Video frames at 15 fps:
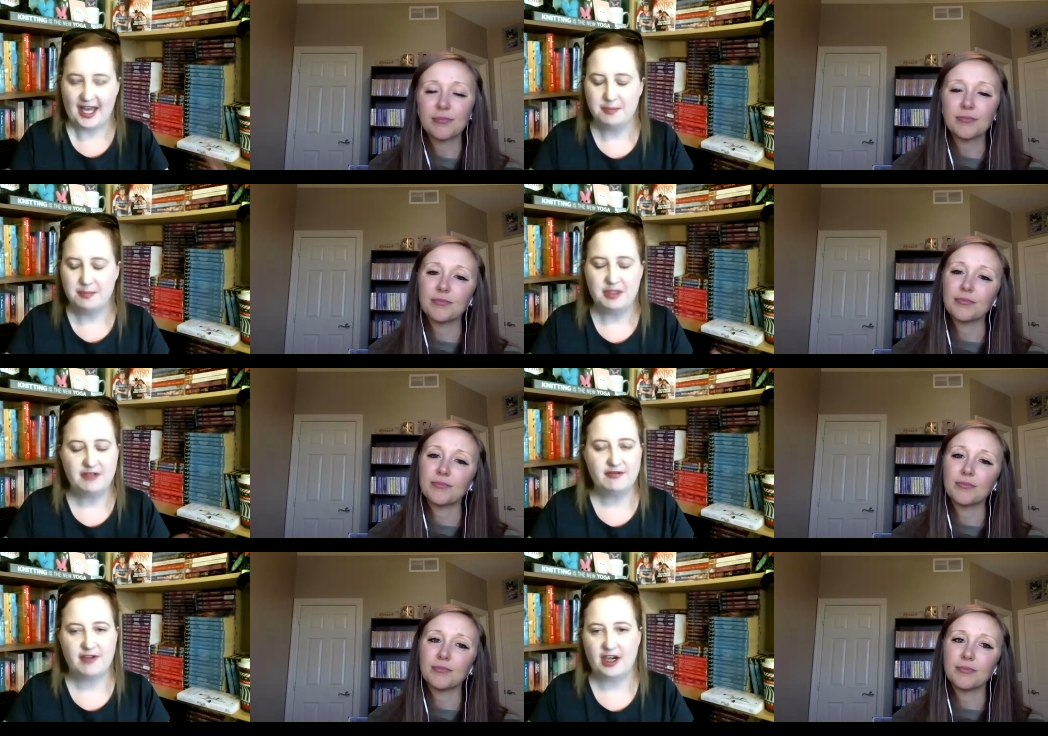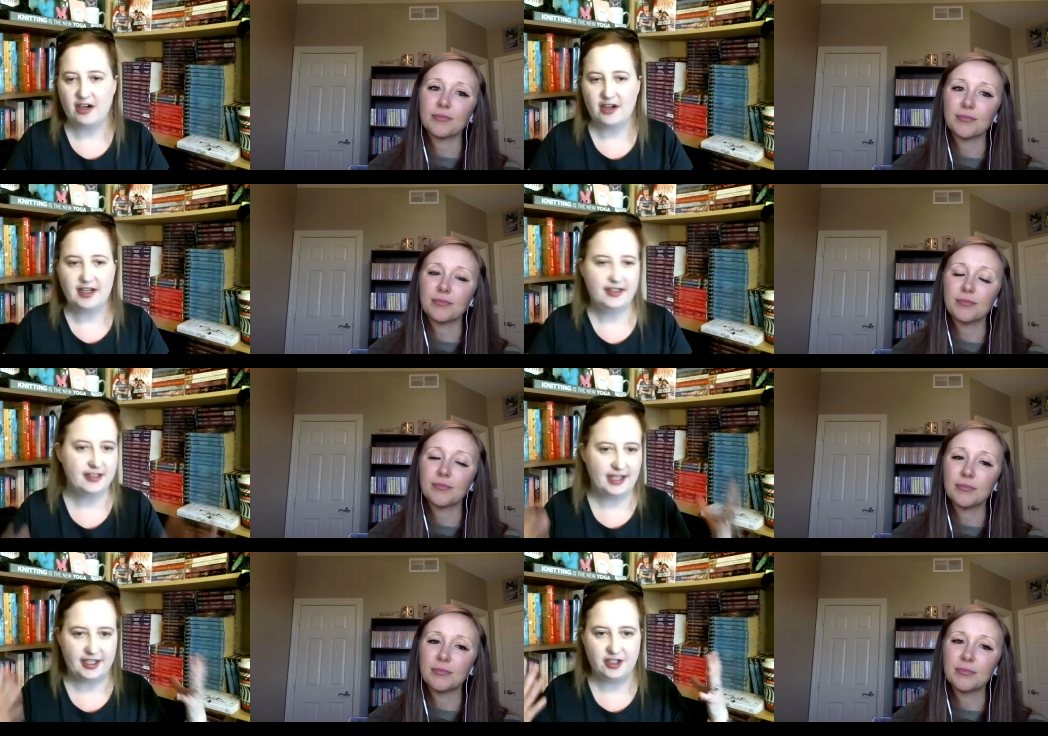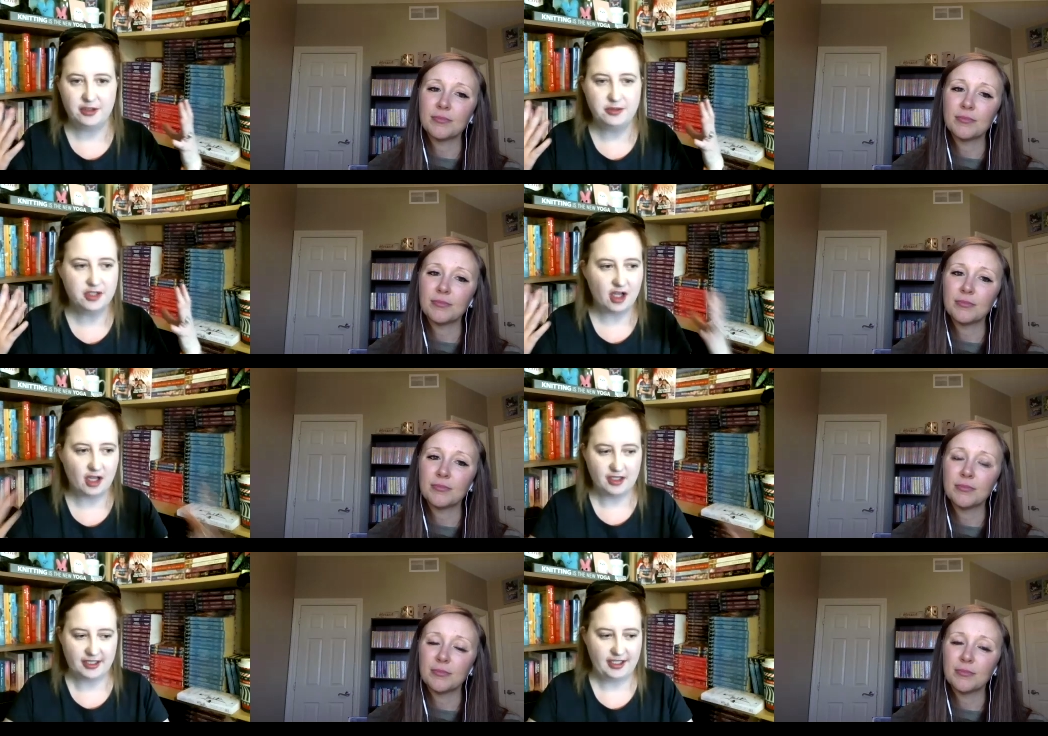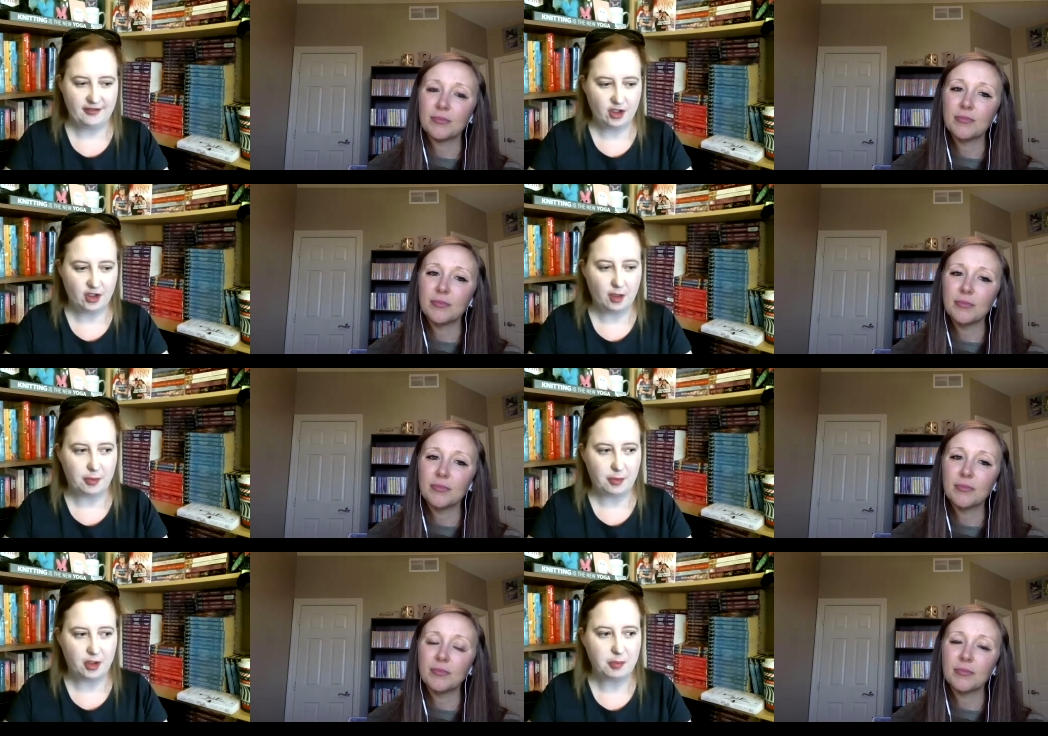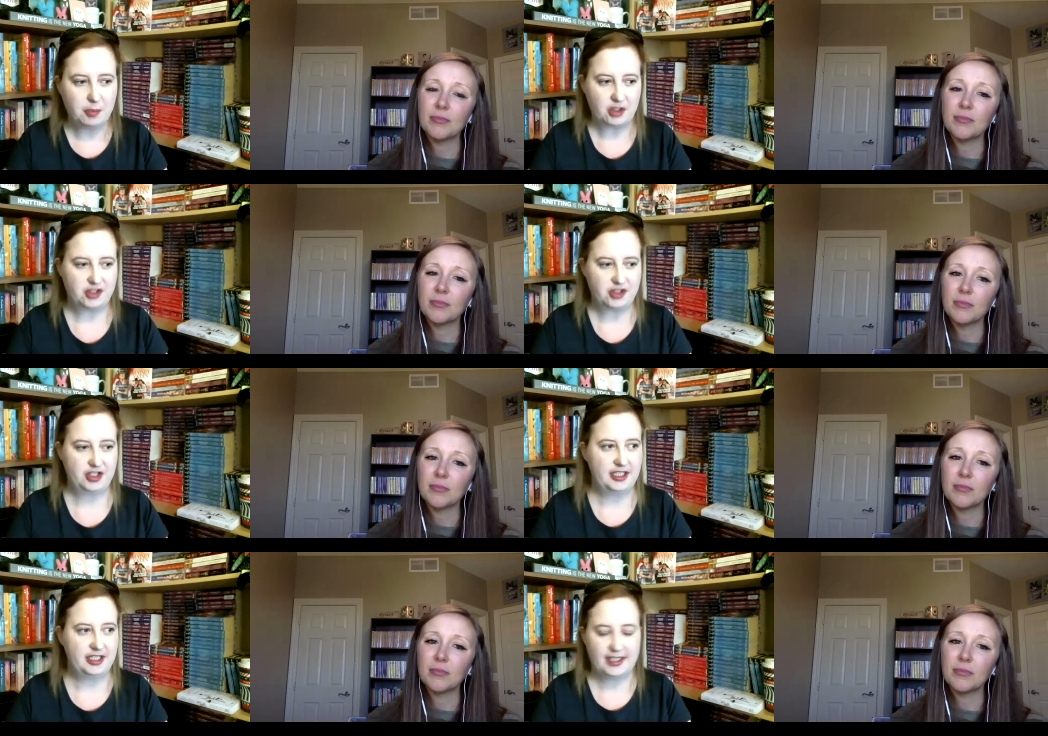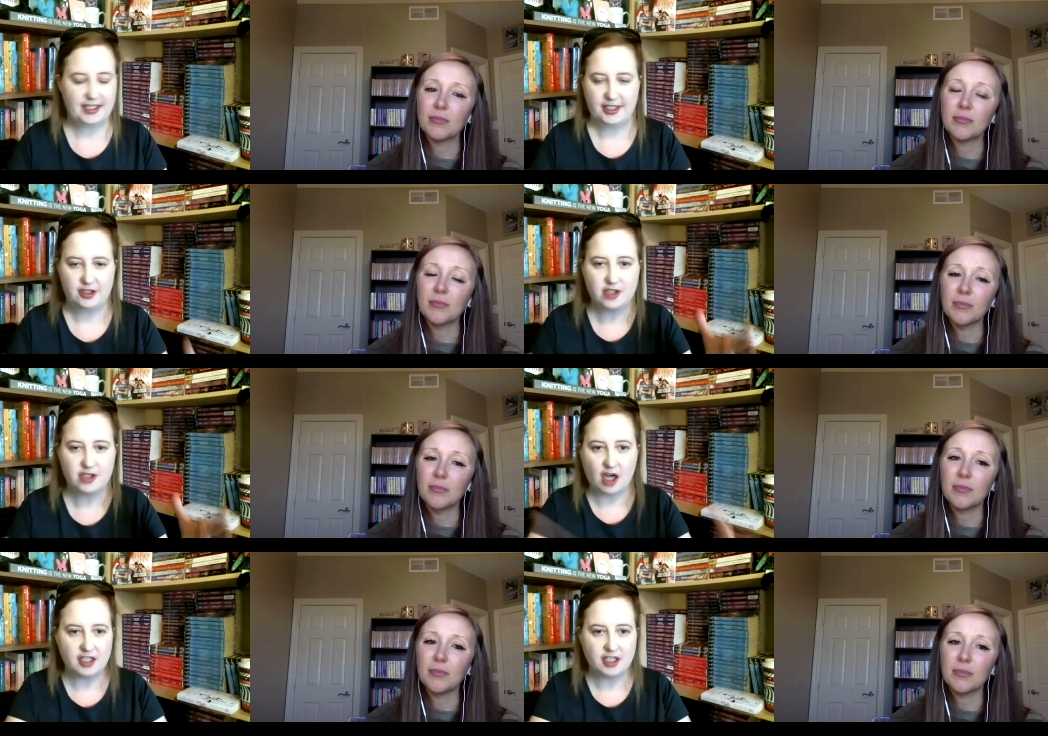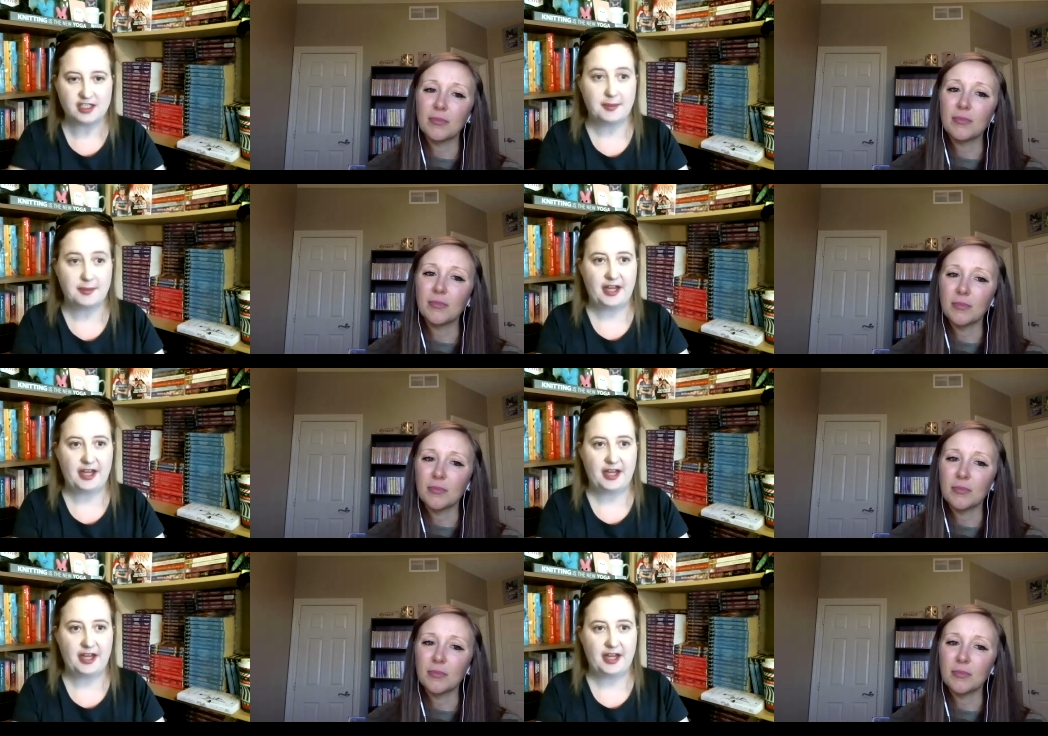Speaker 1: be very like you like if you're a book person it's like you talk to somebody